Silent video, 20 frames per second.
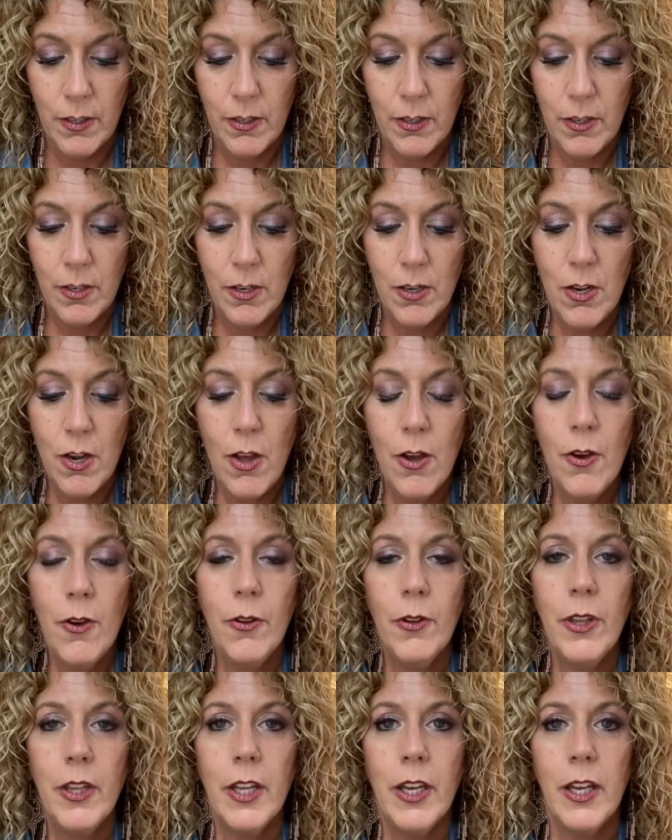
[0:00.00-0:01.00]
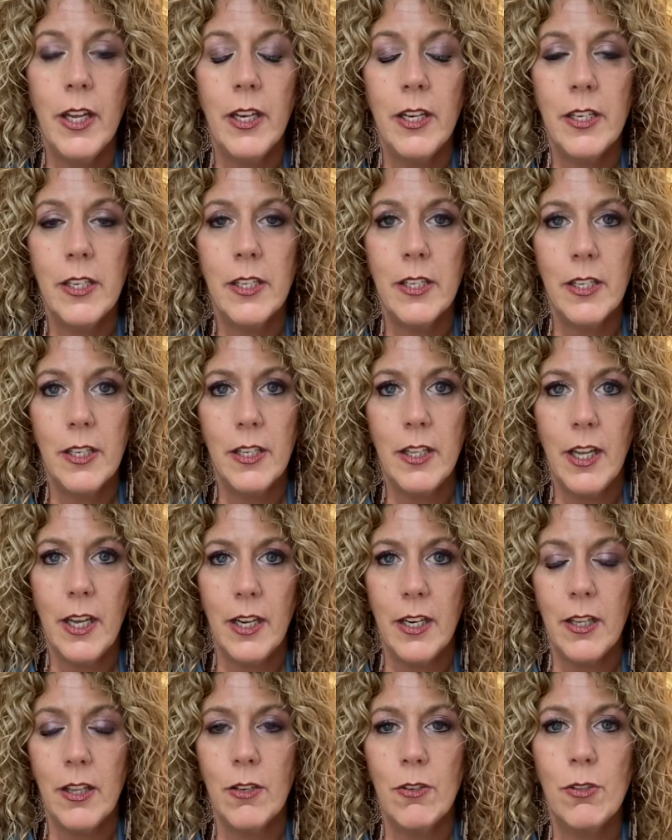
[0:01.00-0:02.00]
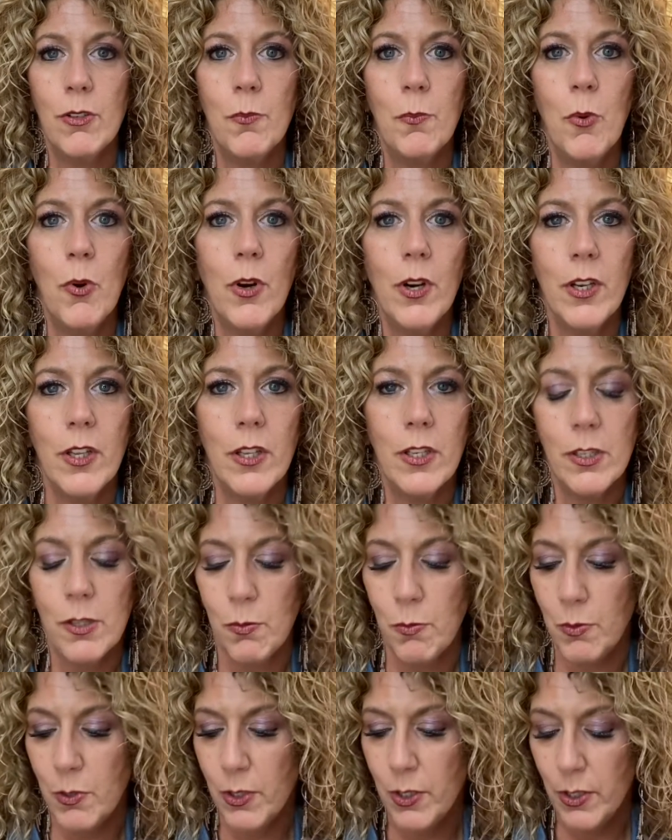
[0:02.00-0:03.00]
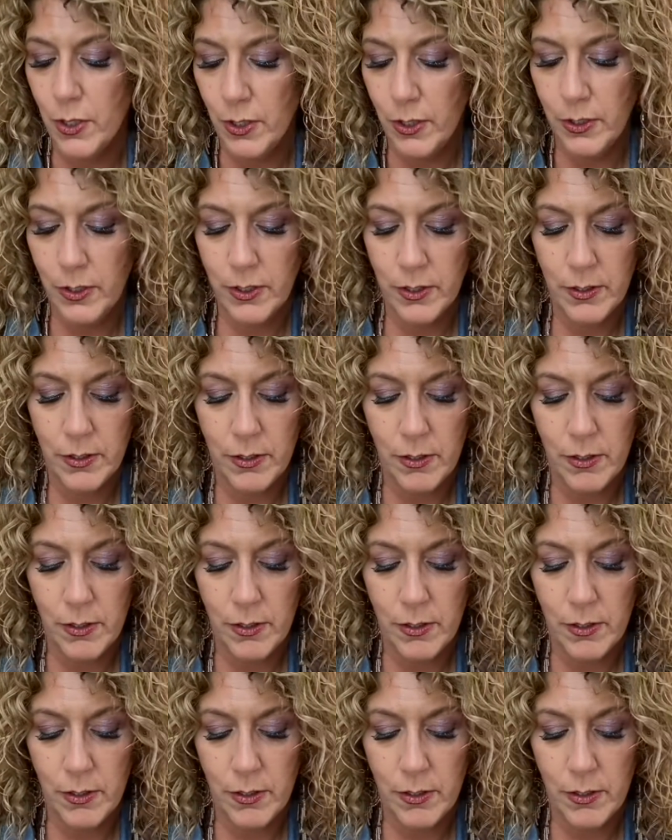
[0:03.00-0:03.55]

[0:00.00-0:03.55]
Know that there's more to this world.